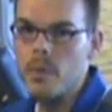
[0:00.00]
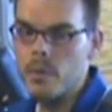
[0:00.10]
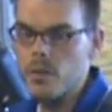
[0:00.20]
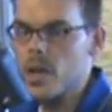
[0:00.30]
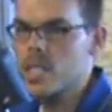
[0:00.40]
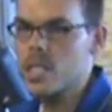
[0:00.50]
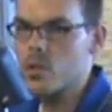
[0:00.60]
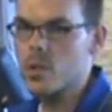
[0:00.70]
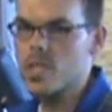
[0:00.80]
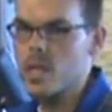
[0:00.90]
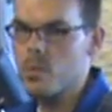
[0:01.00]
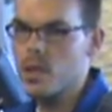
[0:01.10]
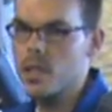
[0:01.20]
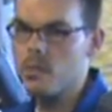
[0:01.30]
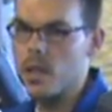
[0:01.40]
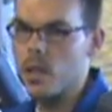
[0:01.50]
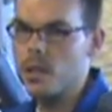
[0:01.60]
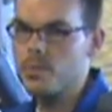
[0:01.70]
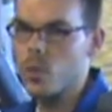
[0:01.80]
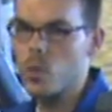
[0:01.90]
But for us, since we're somewhere in the
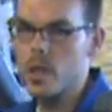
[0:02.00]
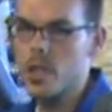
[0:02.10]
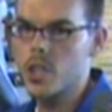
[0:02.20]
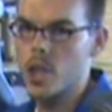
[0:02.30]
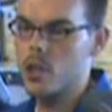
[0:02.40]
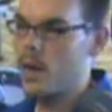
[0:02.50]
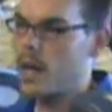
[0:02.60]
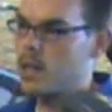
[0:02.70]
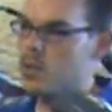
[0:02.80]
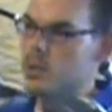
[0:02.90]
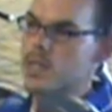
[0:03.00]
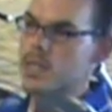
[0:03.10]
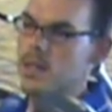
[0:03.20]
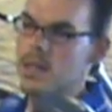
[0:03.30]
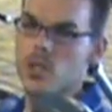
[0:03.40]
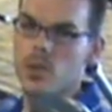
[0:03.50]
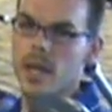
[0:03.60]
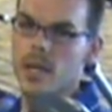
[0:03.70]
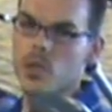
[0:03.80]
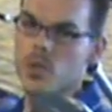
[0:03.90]
middle, we're going to show you how to use it to do
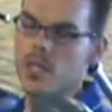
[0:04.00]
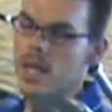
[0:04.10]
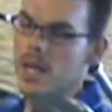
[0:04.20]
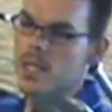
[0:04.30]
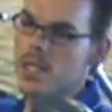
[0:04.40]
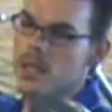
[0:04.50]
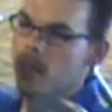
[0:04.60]
the exercise.